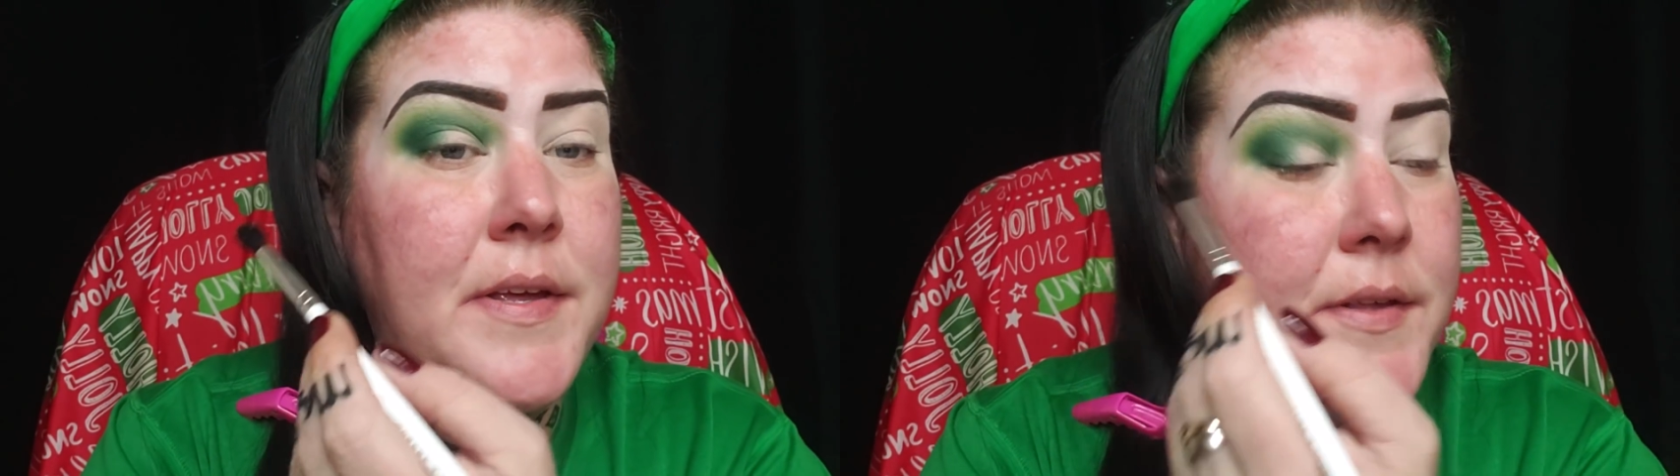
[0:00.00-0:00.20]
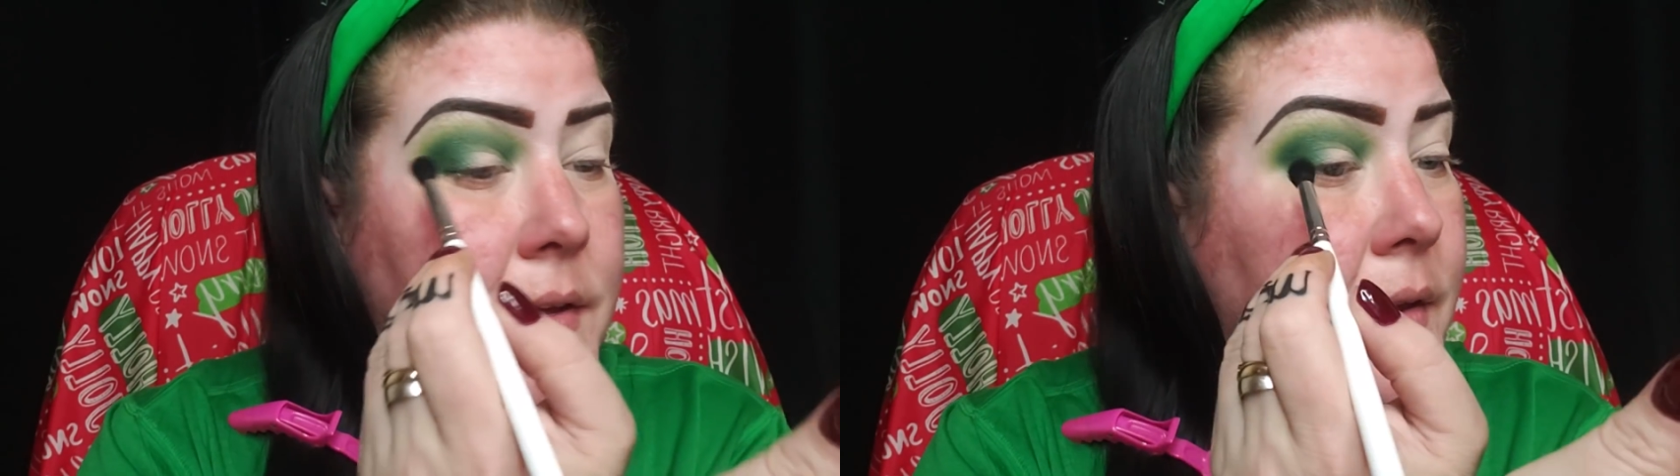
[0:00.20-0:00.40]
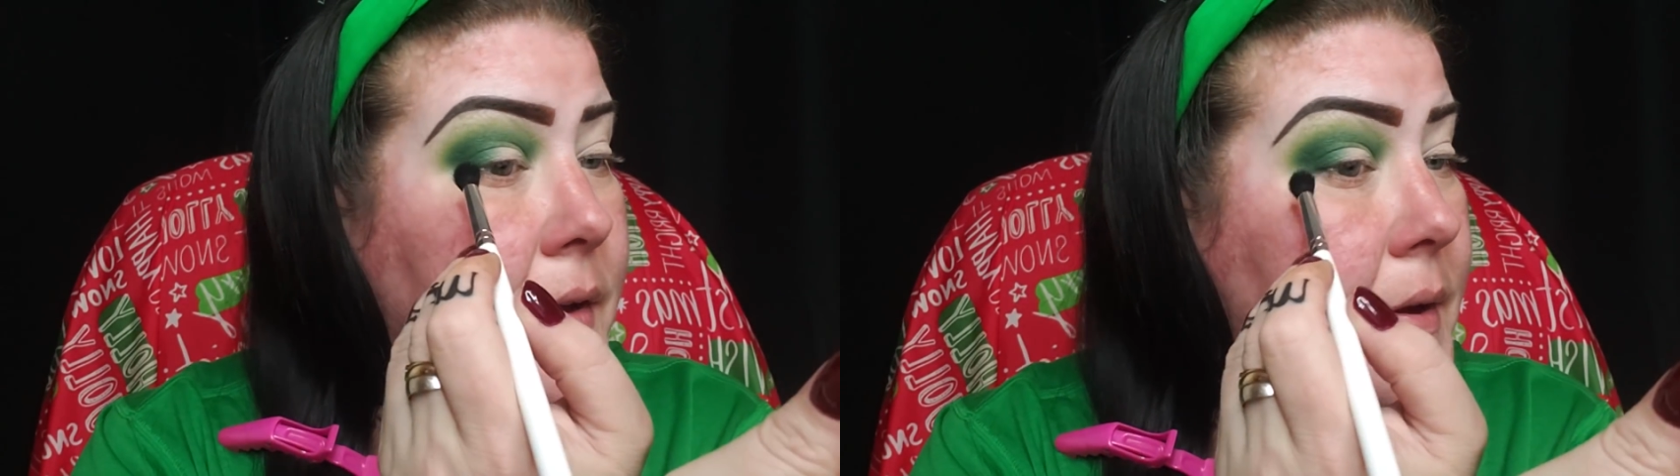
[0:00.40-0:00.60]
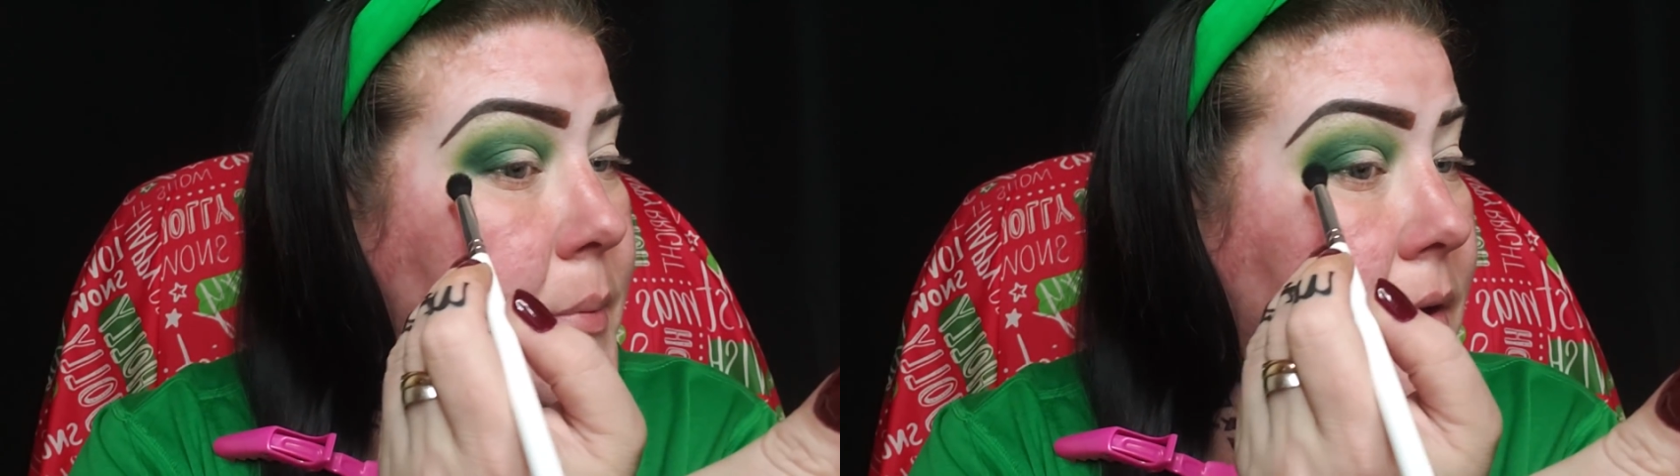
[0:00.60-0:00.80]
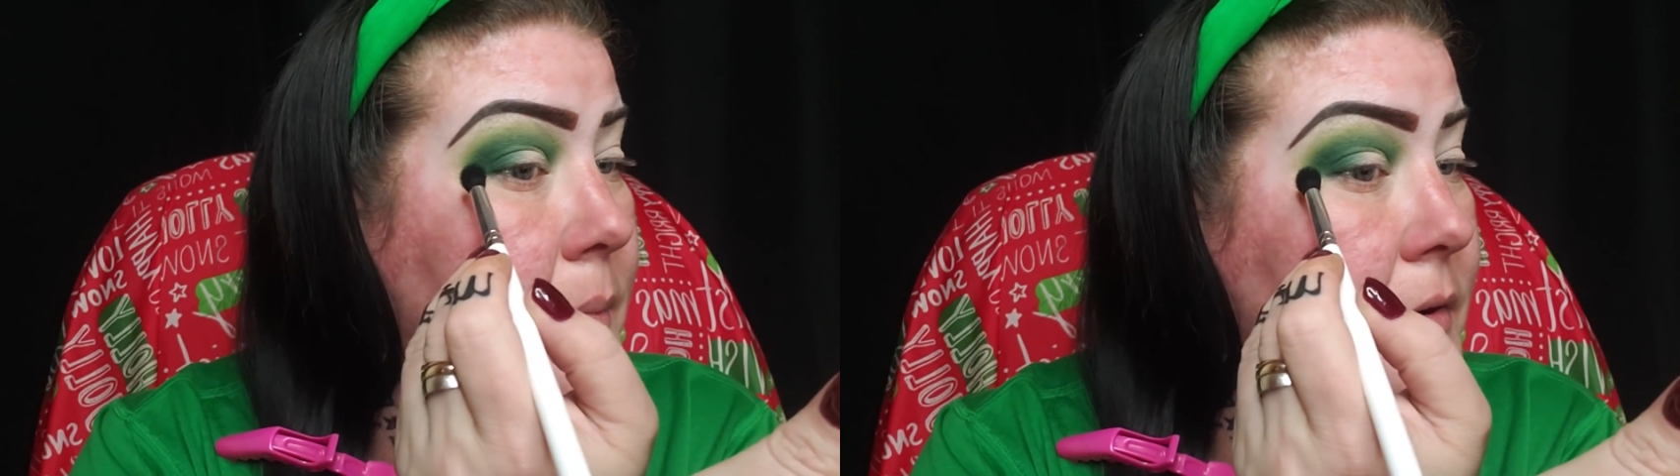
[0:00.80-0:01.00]
easy look, I
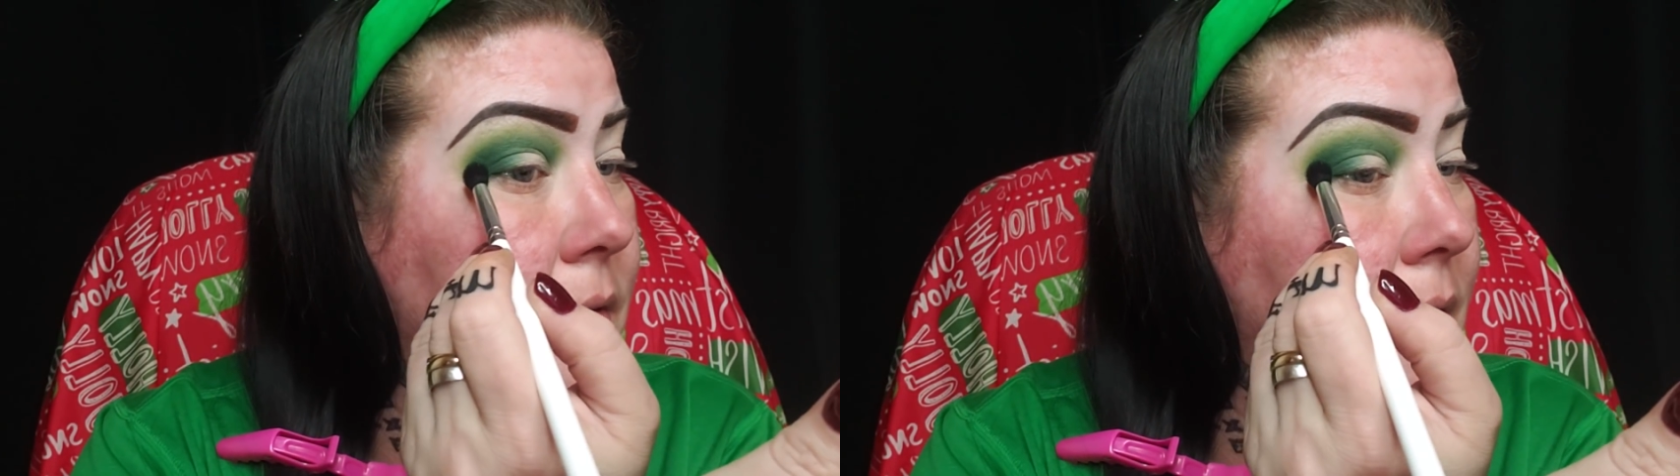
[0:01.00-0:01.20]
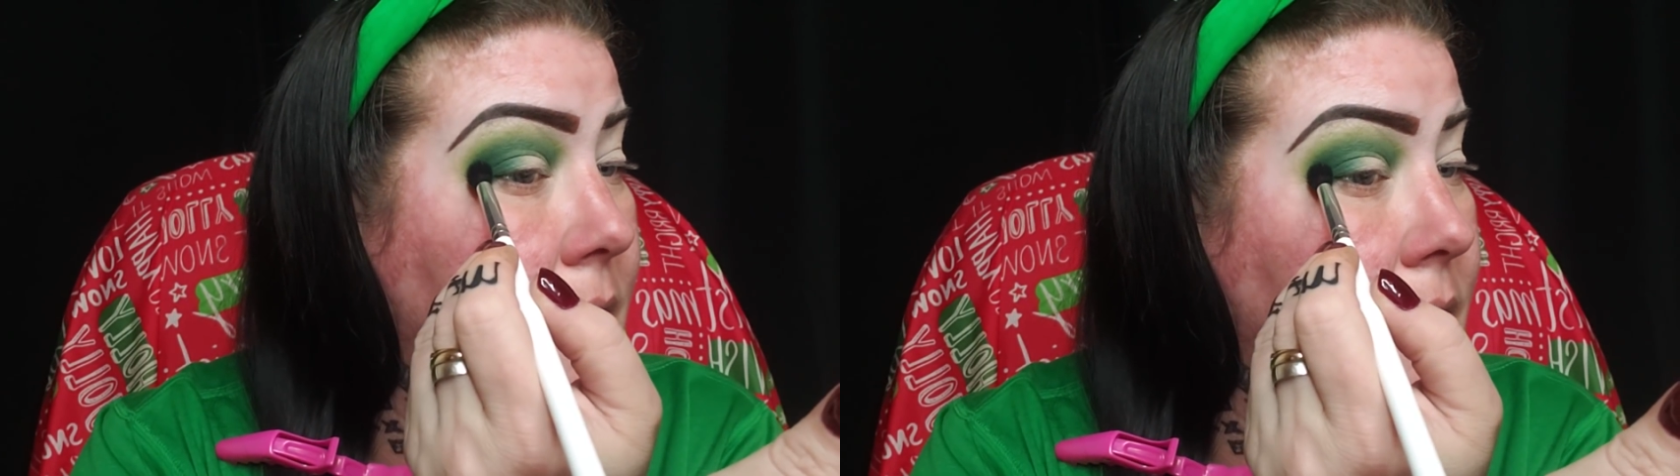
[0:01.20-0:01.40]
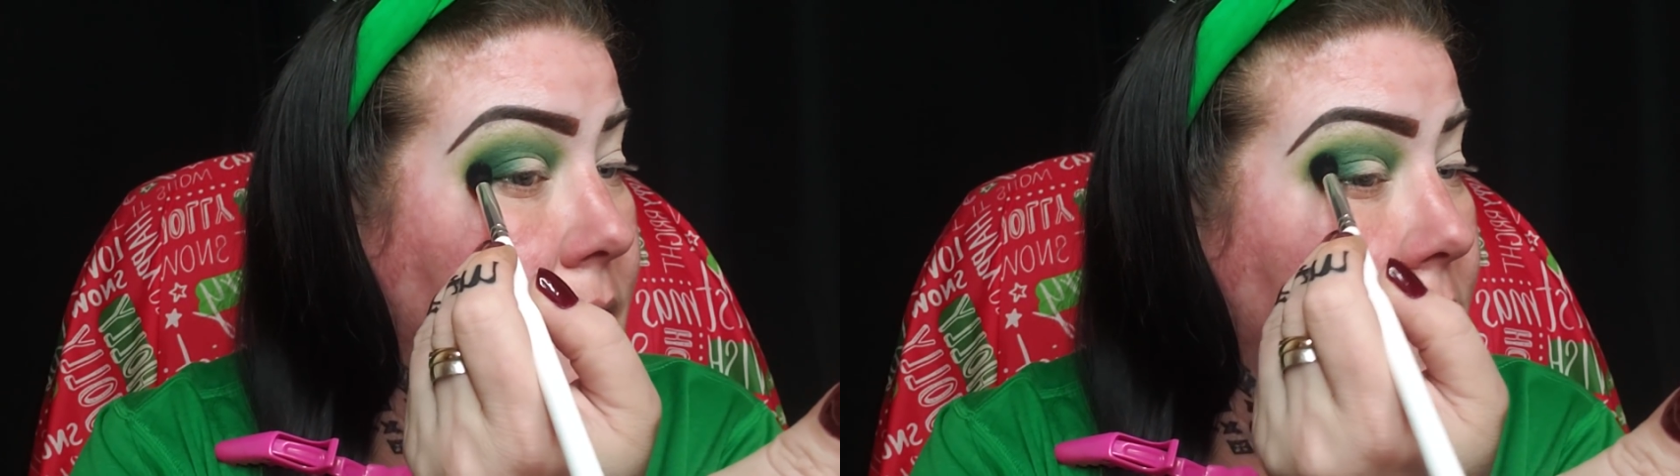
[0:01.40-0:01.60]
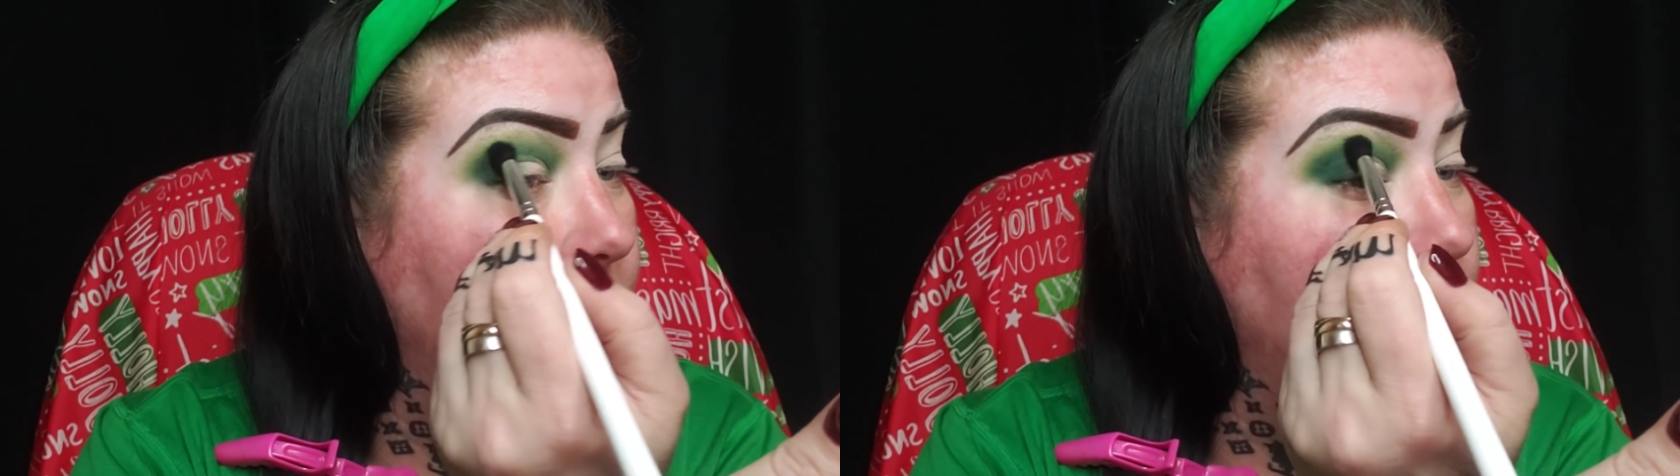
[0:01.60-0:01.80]
promise you guys.